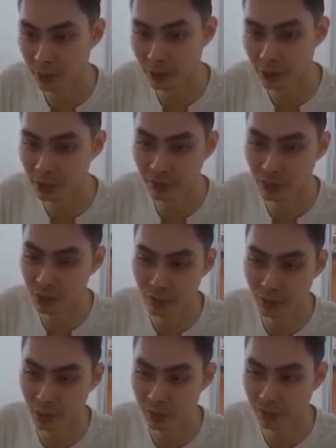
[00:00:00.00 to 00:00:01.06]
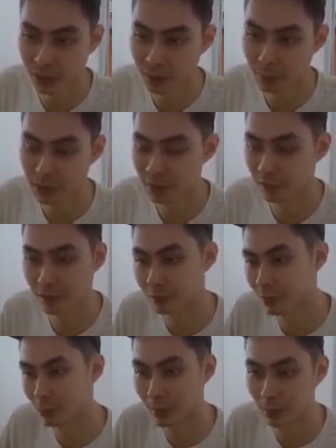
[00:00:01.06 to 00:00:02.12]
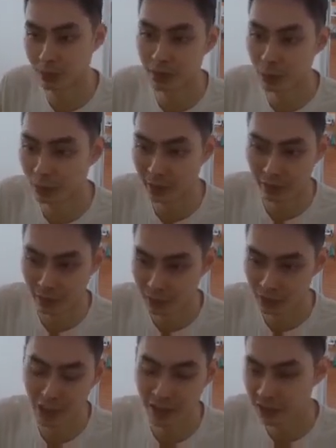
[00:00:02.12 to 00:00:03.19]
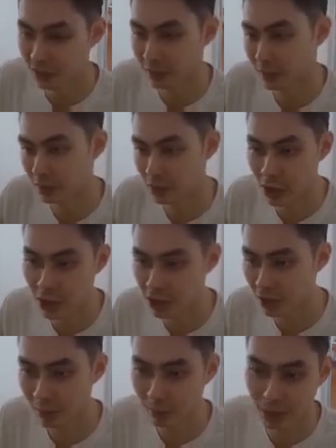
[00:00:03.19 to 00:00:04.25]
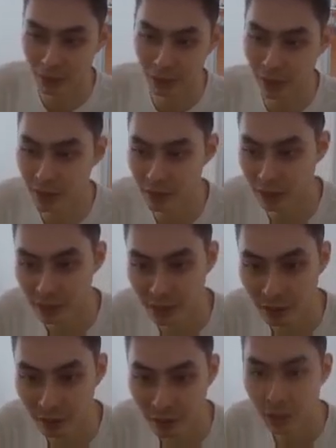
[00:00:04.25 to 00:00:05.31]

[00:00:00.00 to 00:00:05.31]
so you save yourself a lot of time instead of having to manually go and uh, size it and change it and make it a tensor and stuff.